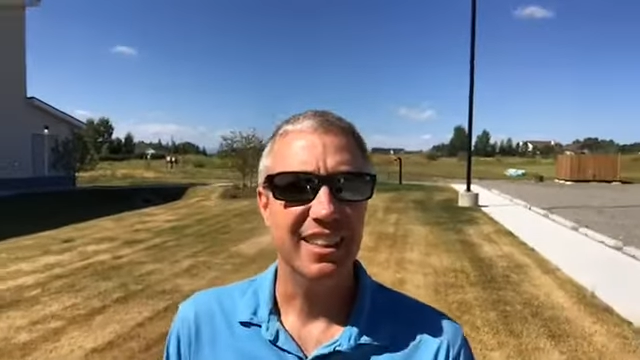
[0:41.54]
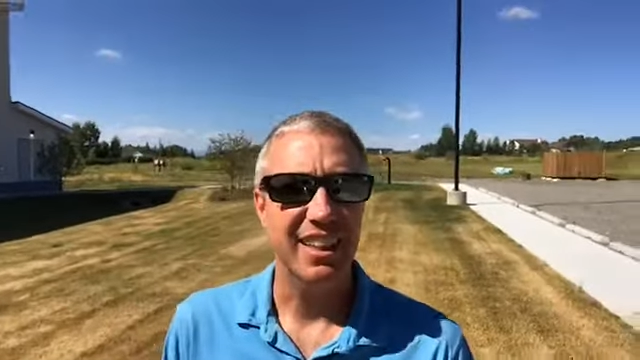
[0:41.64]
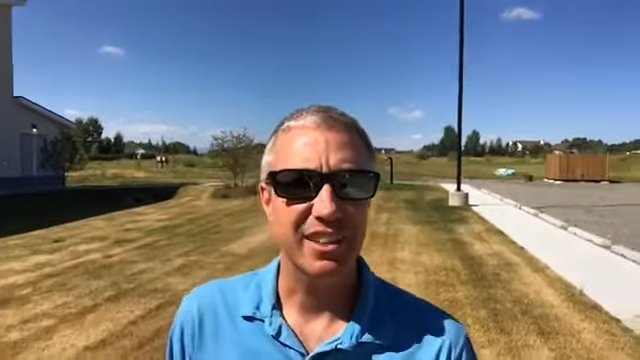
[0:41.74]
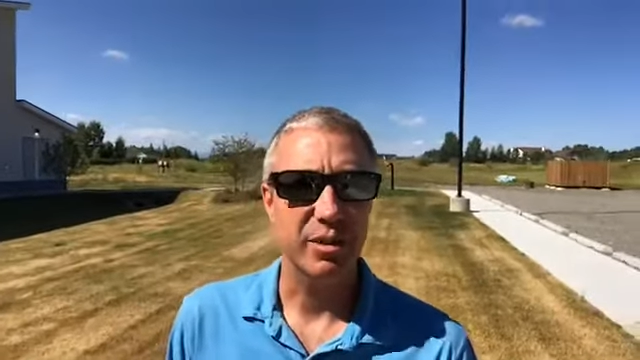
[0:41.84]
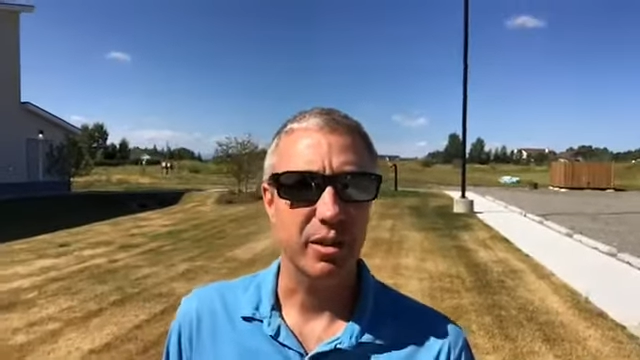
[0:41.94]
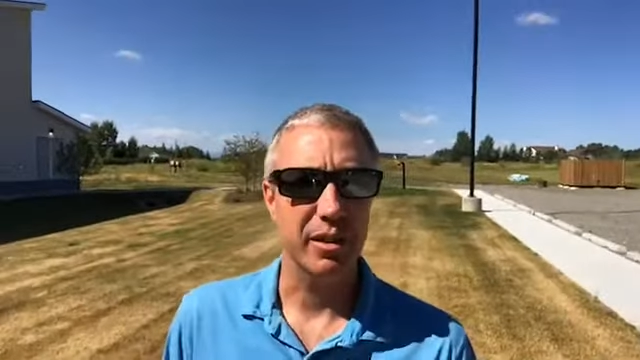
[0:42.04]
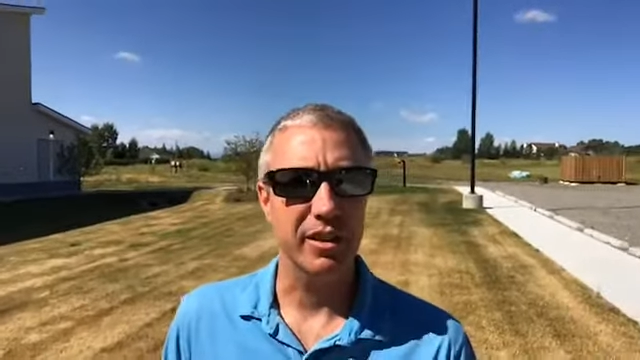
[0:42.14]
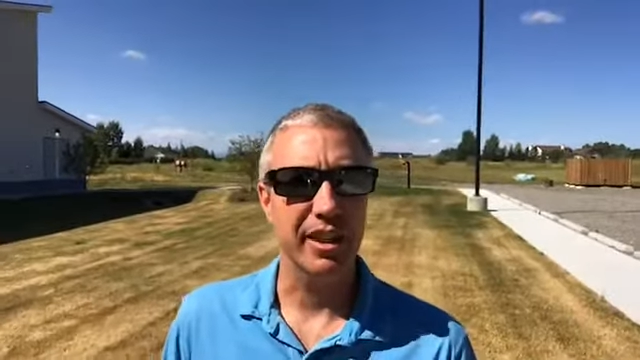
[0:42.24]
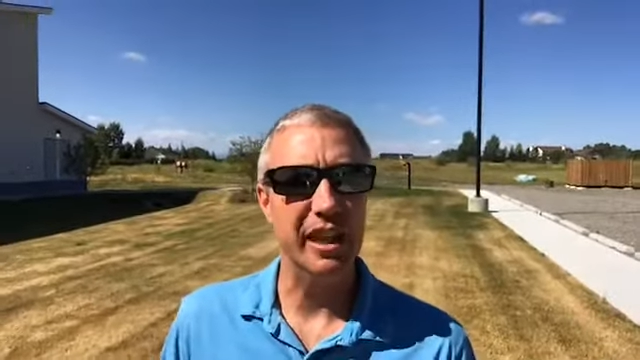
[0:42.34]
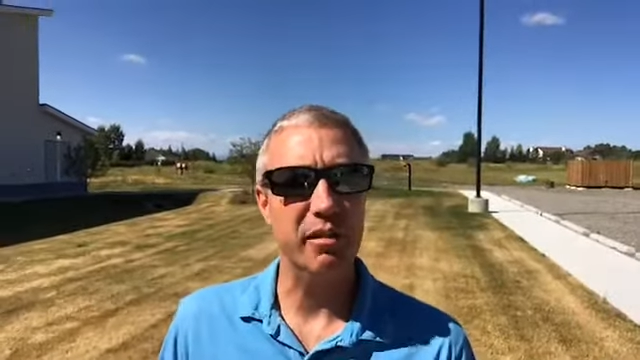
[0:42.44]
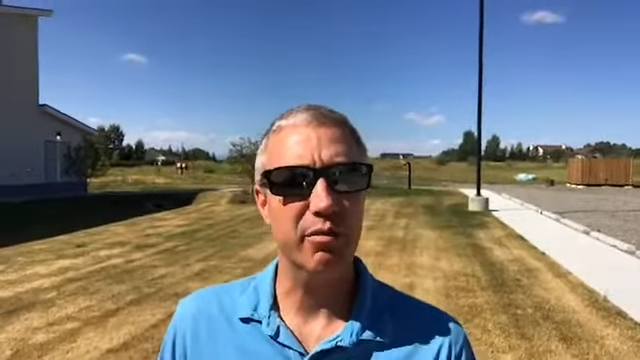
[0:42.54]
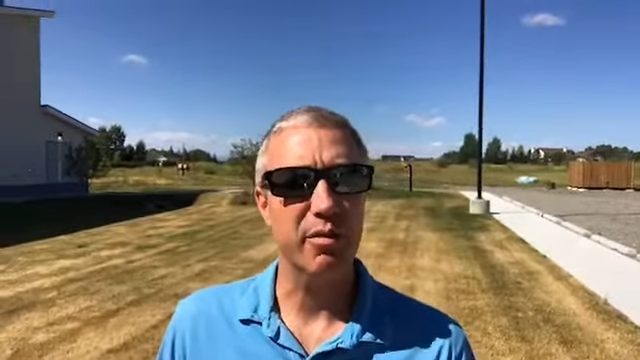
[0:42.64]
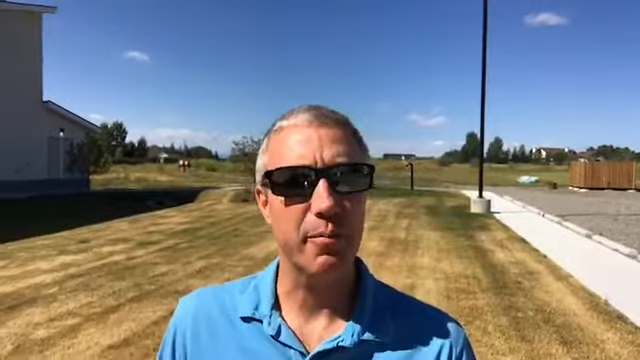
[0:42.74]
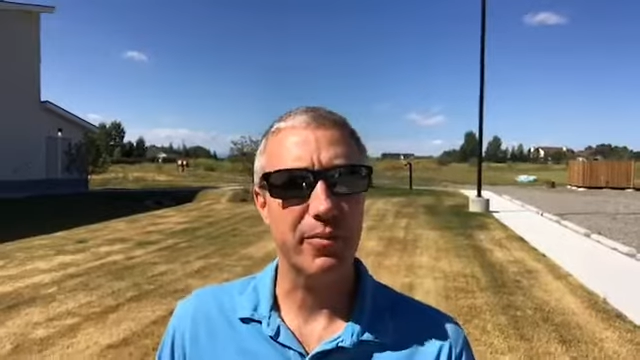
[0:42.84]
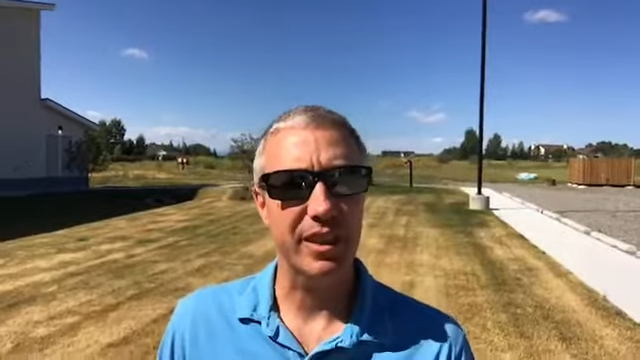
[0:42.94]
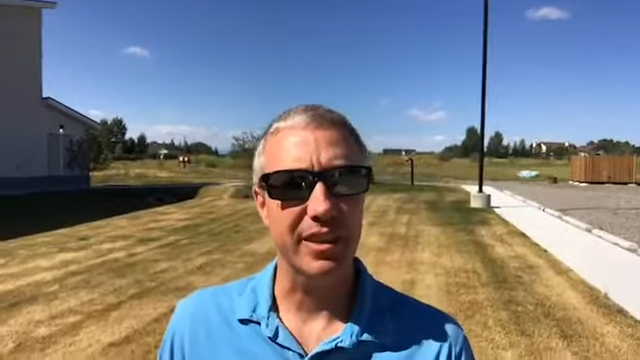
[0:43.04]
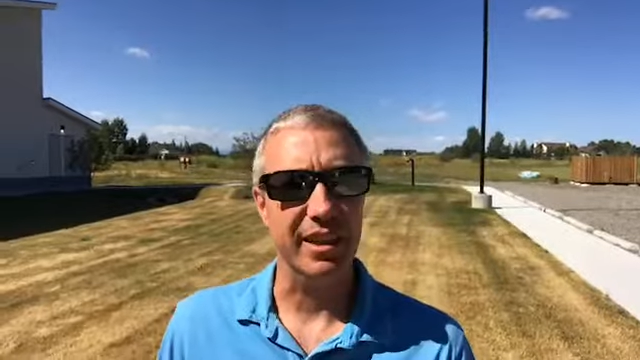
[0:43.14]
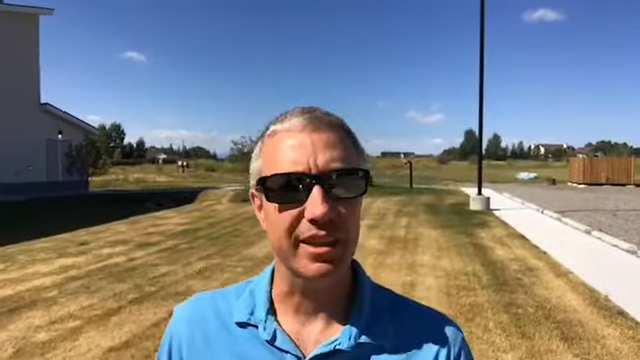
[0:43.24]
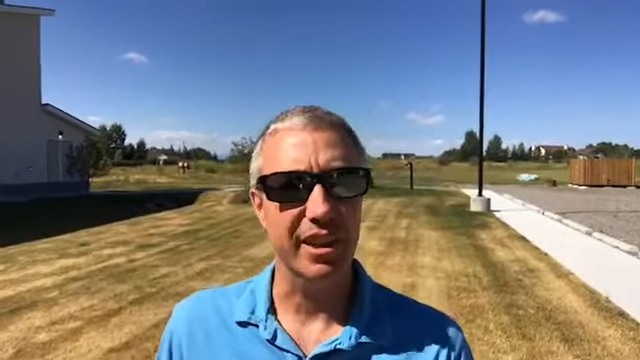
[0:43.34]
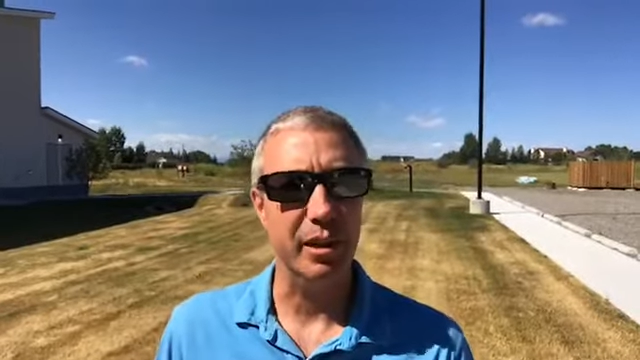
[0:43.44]
and sort of the life
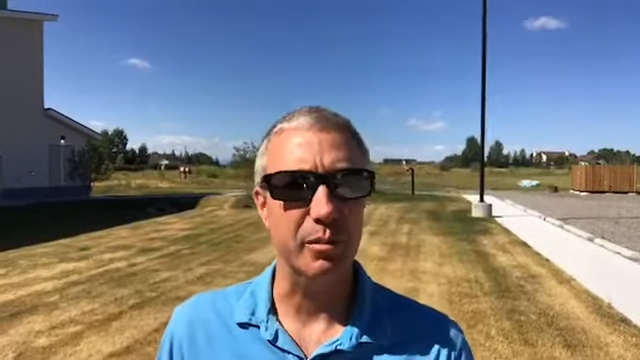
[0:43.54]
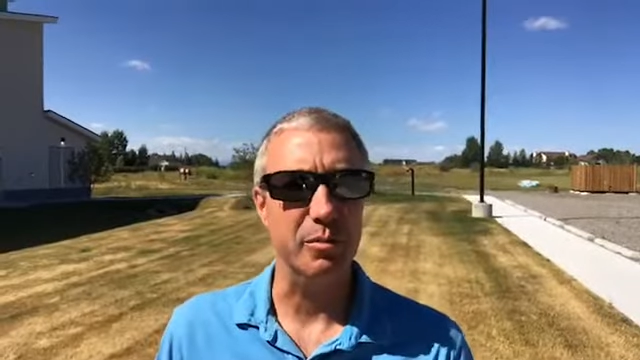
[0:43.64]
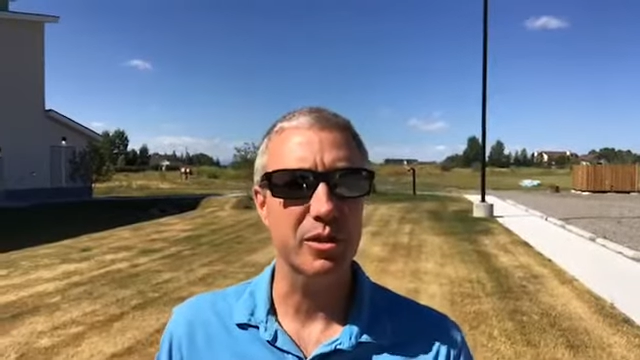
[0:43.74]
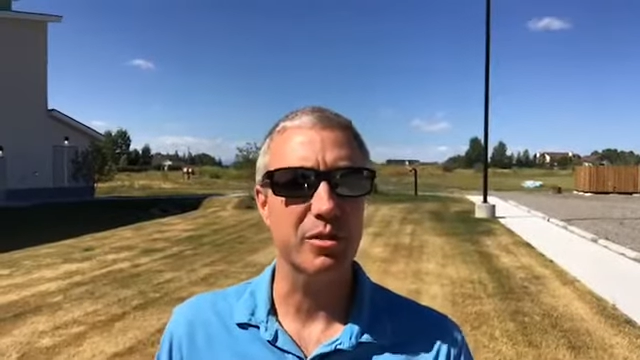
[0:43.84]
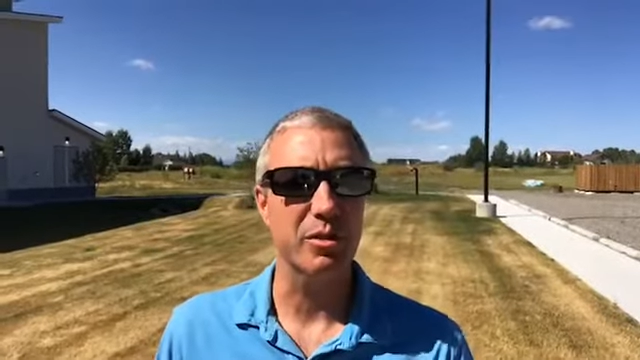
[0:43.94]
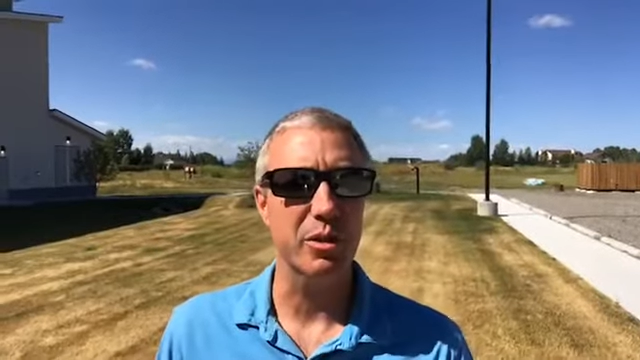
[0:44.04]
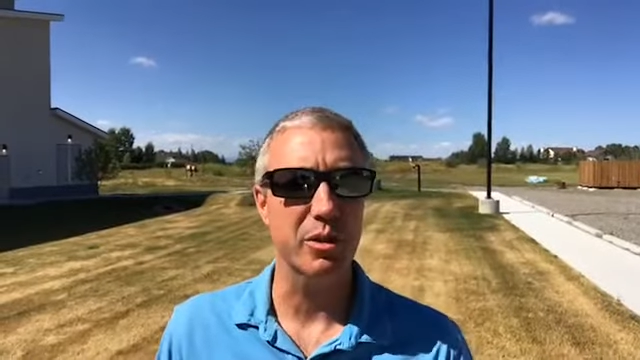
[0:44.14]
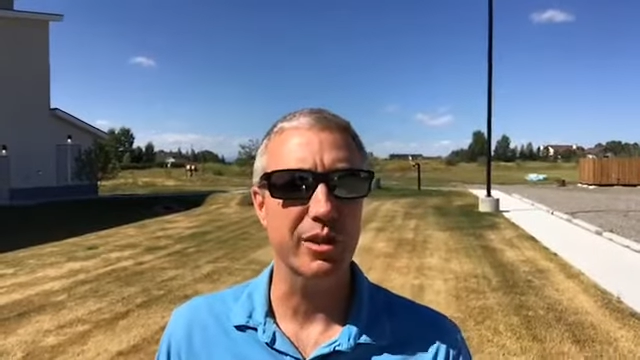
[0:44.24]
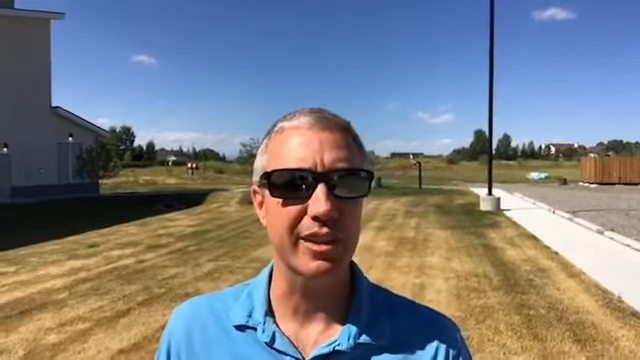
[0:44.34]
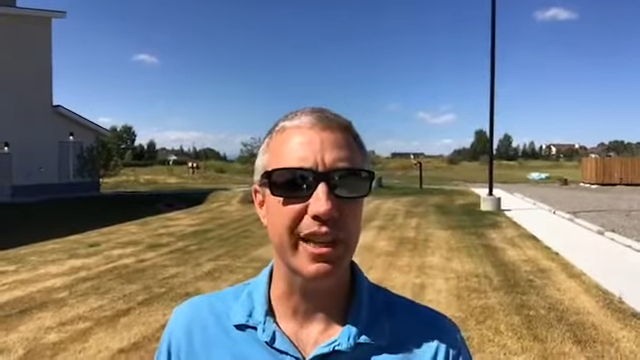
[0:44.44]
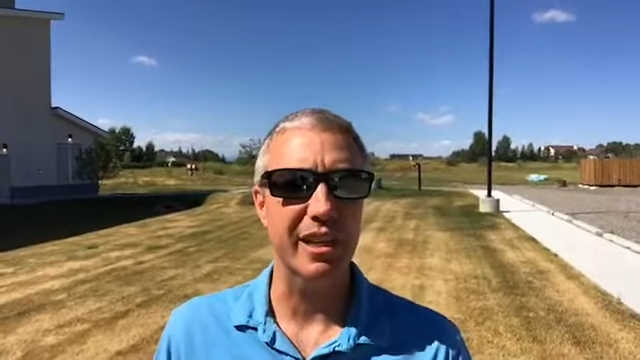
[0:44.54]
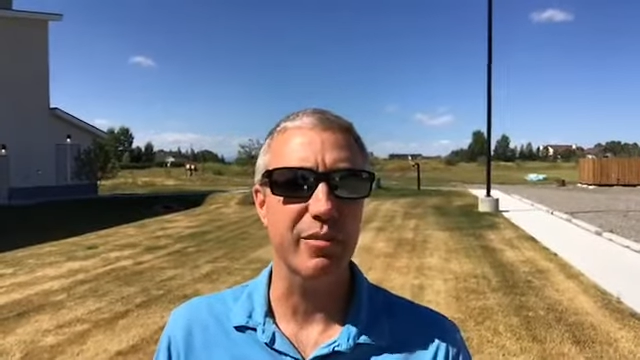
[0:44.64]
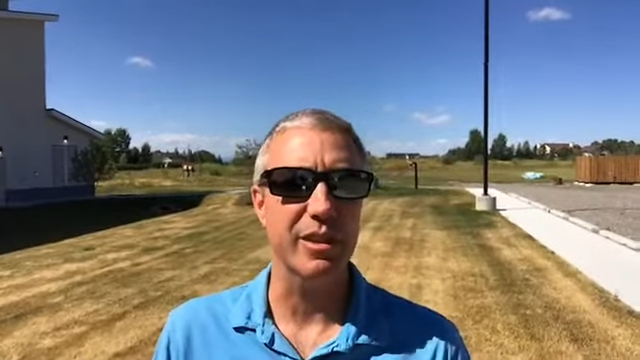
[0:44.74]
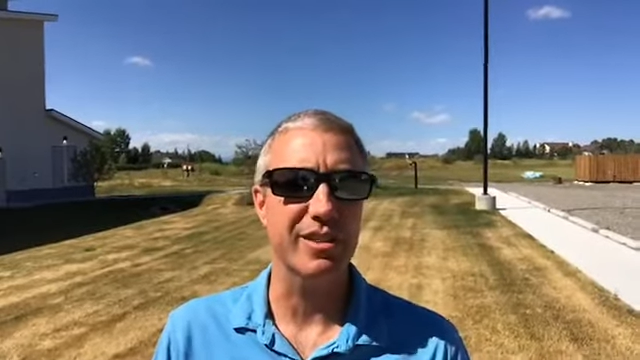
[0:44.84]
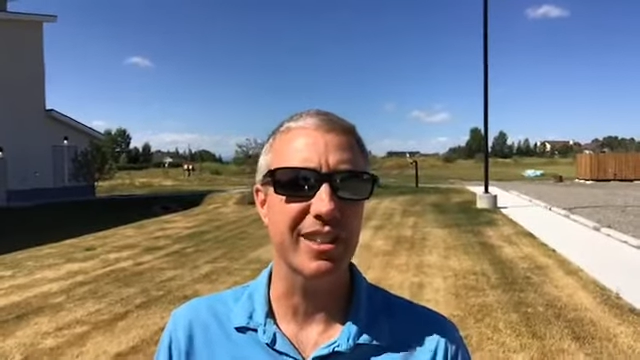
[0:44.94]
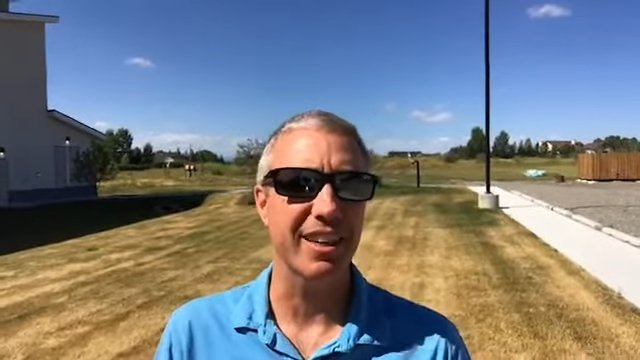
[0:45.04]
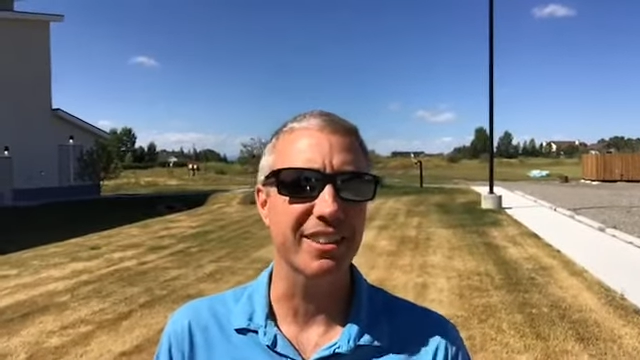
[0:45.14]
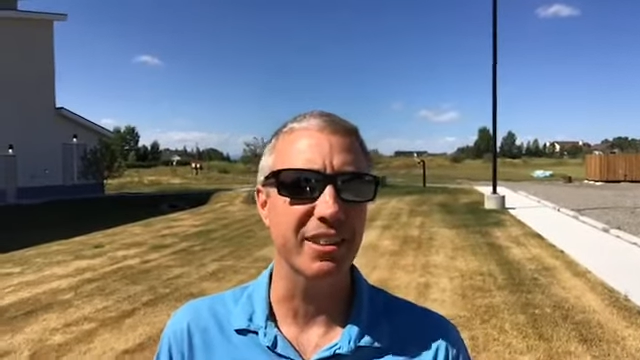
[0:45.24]
that comes through the light of the sun.